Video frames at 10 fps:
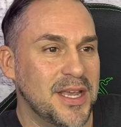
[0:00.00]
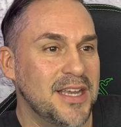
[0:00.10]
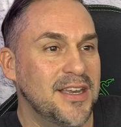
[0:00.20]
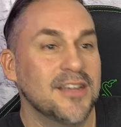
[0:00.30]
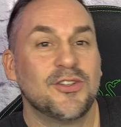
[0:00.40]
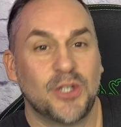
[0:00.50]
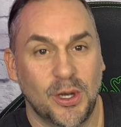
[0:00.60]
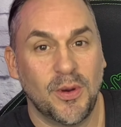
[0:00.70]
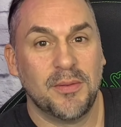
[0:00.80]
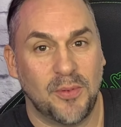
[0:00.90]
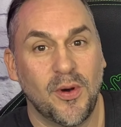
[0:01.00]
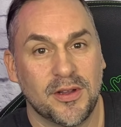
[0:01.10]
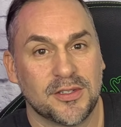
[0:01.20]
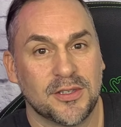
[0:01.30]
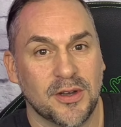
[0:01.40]
so he did show up
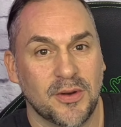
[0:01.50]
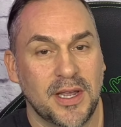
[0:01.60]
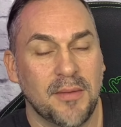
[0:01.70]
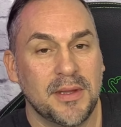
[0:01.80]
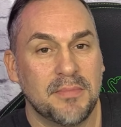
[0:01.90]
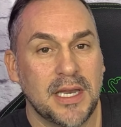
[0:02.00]
once, though.